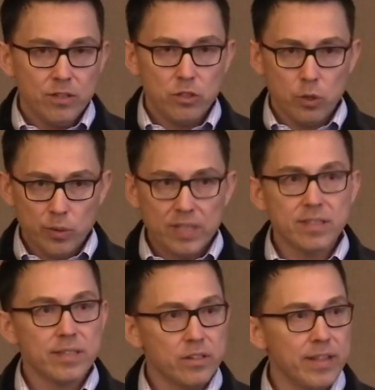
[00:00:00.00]
So
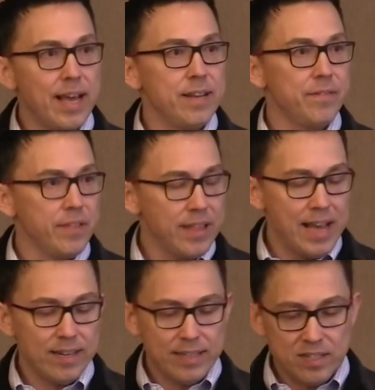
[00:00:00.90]
consider that if
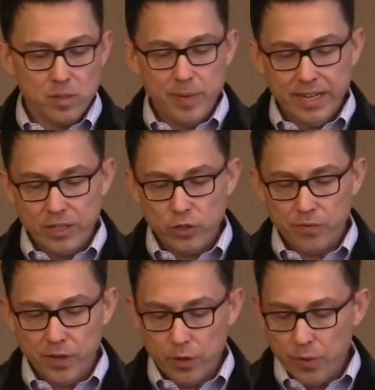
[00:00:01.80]
that tends to be an
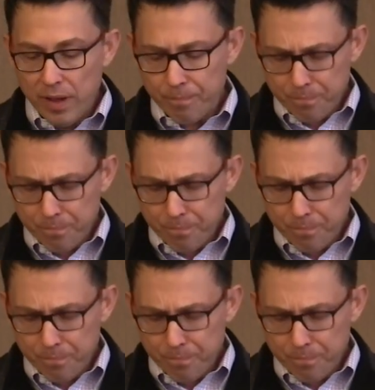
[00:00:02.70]
issue for you.